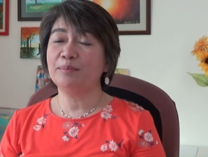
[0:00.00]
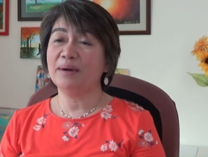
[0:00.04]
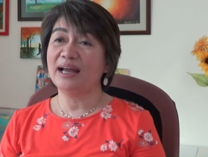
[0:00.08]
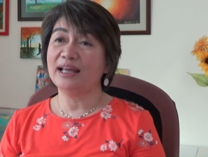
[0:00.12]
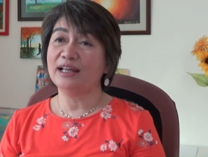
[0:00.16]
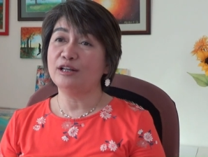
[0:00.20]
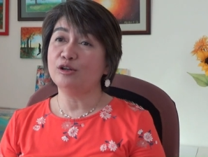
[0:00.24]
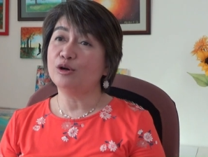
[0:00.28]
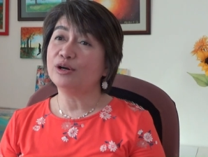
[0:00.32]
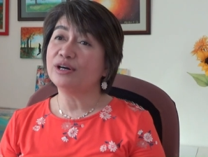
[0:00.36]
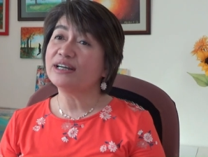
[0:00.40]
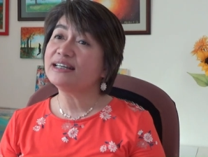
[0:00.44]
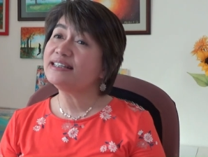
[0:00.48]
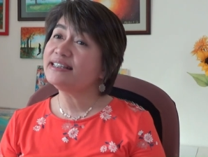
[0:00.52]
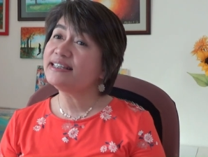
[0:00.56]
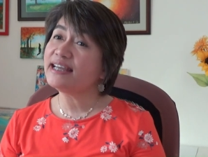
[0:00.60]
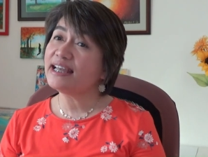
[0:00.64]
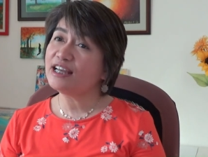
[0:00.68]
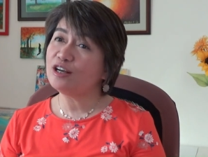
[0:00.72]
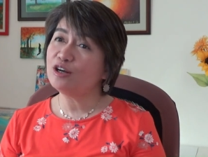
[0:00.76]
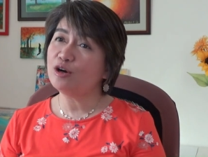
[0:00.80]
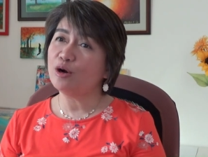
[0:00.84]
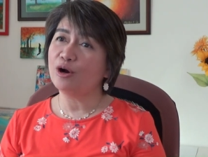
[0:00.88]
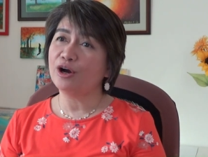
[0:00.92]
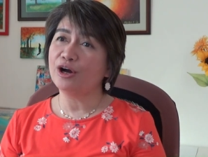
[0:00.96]
by Laurie
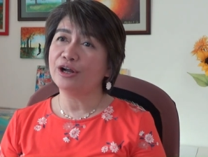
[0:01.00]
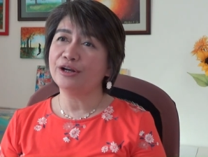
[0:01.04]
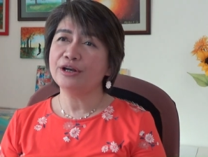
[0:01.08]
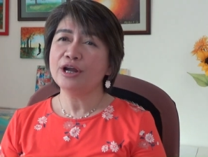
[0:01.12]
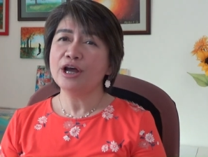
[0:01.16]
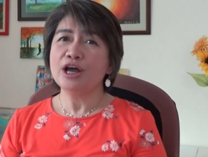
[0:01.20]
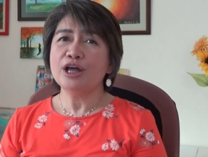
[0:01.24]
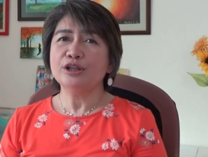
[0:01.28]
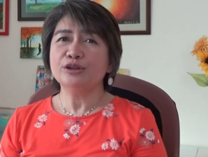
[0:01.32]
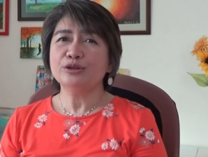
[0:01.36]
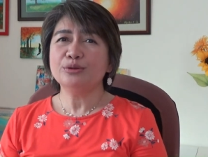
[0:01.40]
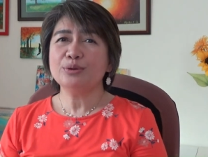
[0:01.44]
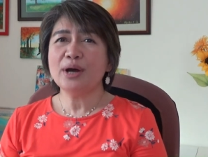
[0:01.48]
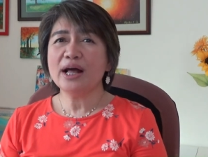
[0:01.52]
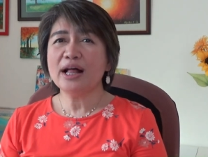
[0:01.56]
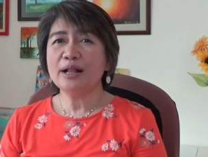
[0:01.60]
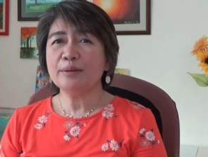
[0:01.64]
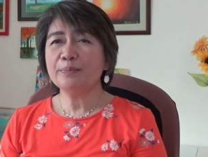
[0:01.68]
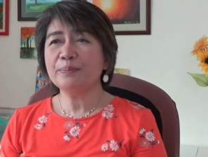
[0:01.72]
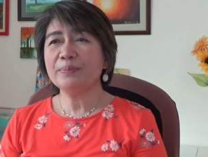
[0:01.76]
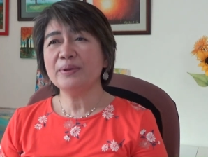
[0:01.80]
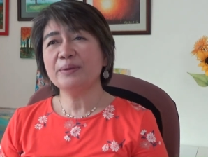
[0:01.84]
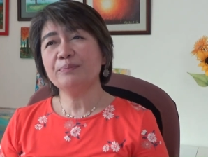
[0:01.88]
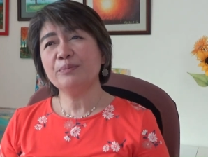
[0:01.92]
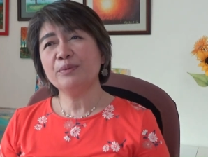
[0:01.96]
Zagon to
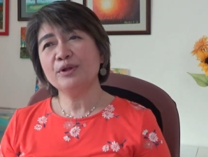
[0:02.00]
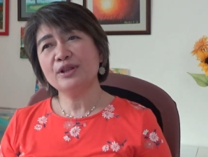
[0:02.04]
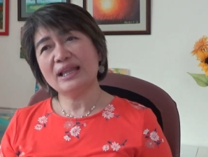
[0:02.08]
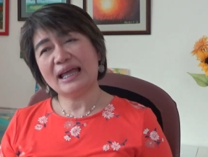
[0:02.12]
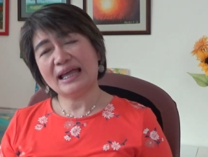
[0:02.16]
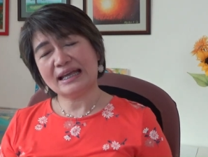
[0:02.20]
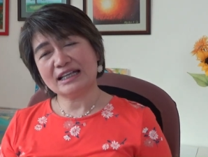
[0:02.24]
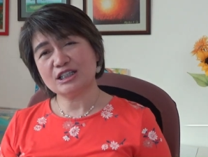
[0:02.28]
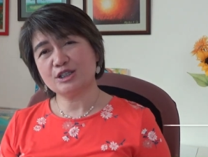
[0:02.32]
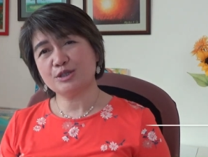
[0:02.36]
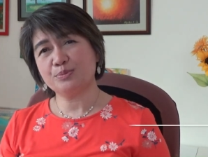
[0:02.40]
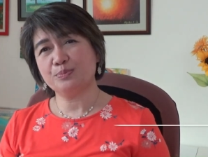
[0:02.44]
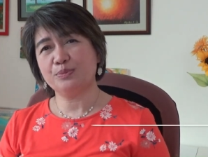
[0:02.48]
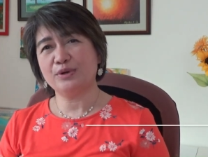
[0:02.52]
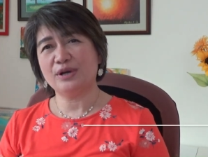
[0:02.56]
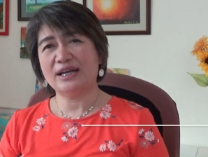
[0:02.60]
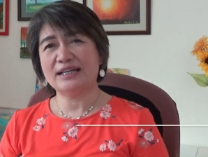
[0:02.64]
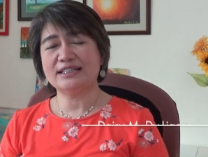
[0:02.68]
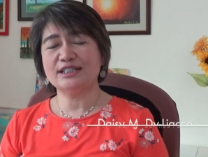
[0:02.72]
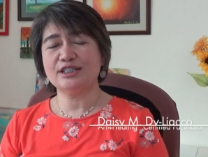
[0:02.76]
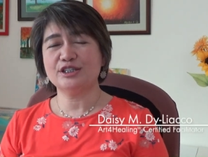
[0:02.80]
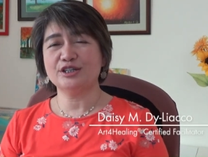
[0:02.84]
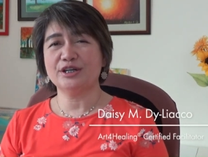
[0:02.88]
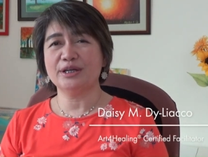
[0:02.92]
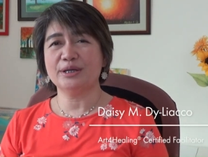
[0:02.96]
help people
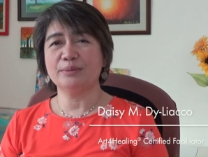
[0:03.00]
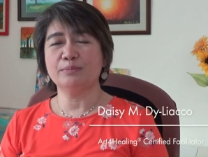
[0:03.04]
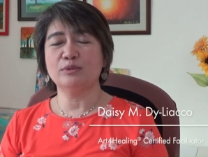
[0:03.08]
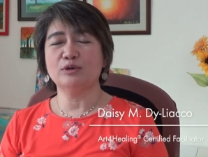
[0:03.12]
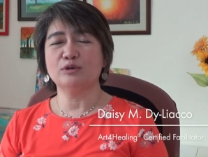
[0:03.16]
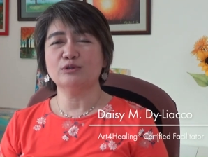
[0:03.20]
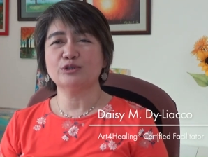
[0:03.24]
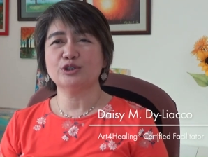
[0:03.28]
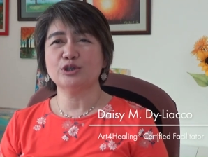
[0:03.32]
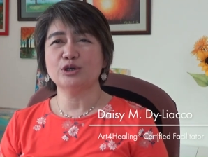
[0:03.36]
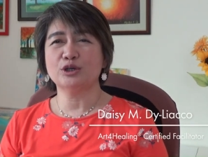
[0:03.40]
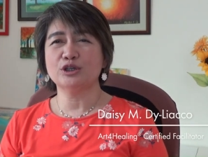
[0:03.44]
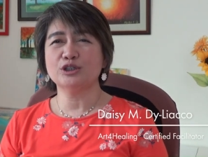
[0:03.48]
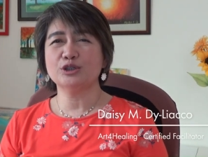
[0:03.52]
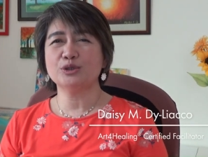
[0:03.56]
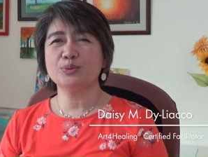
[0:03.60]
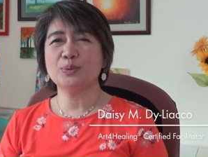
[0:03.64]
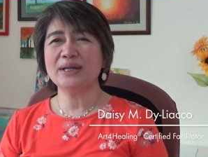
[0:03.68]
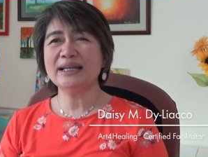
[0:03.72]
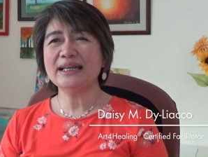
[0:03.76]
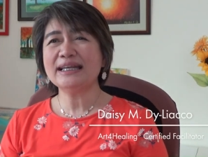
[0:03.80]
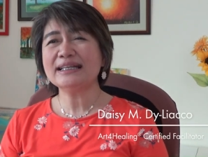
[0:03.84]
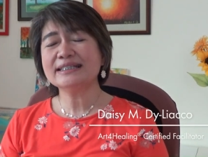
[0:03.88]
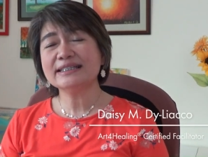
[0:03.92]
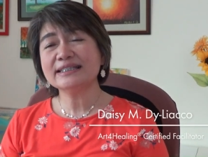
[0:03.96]
express their emotions
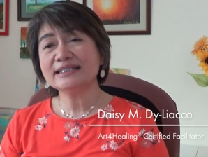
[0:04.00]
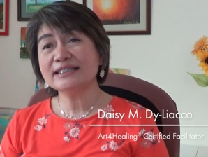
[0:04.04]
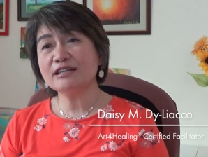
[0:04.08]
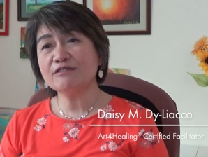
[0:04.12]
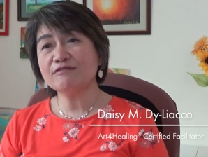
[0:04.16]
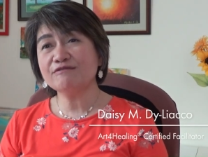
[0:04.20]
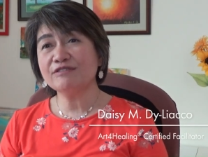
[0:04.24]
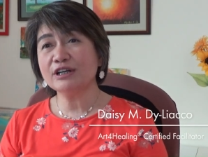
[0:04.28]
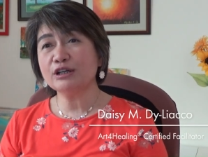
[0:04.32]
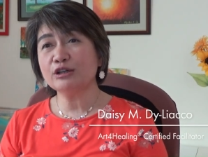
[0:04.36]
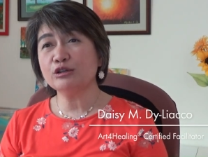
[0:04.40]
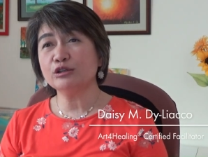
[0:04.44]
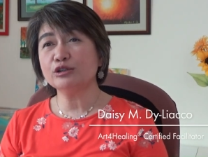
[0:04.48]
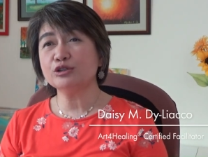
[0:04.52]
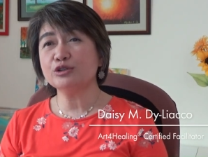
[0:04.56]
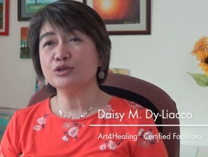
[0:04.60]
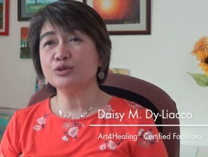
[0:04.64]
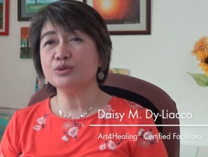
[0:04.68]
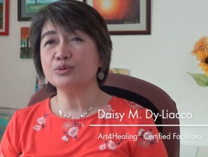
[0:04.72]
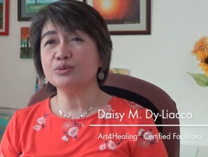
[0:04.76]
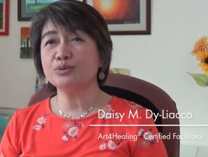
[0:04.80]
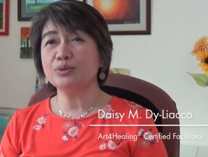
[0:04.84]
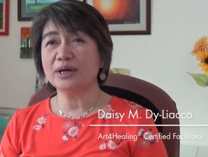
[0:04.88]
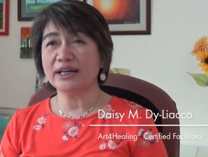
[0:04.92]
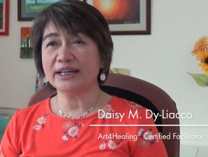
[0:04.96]
when it's difficult
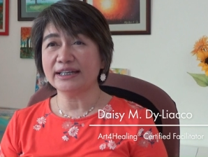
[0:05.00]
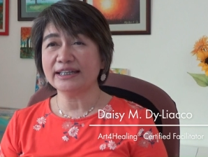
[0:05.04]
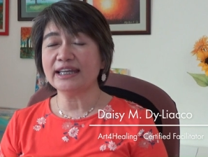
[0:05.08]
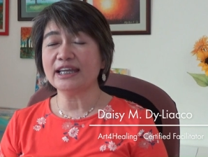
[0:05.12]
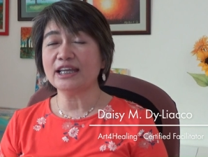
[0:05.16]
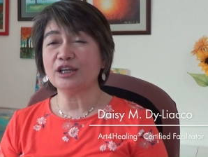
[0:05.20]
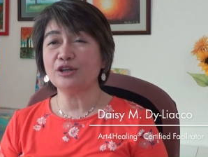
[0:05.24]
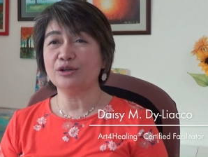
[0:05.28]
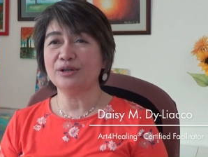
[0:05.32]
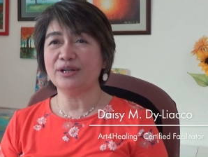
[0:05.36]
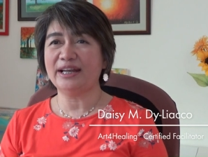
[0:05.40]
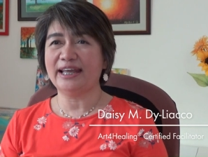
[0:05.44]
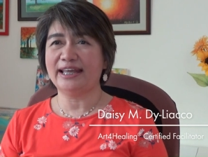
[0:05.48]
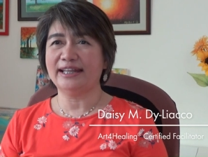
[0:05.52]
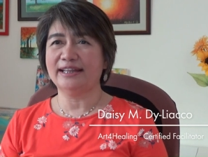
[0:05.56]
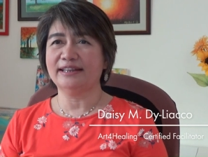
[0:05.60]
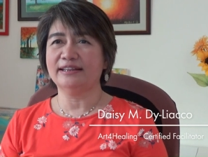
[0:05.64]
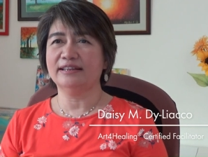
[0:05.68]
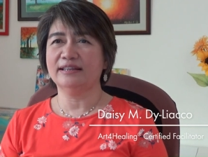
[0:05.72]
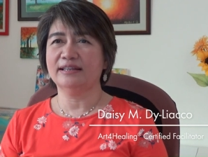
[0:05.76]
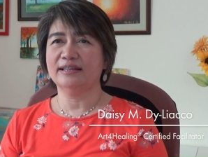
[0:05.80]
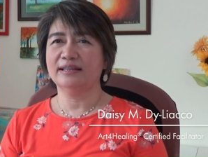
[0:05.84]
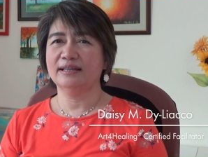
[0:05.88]
to articulate.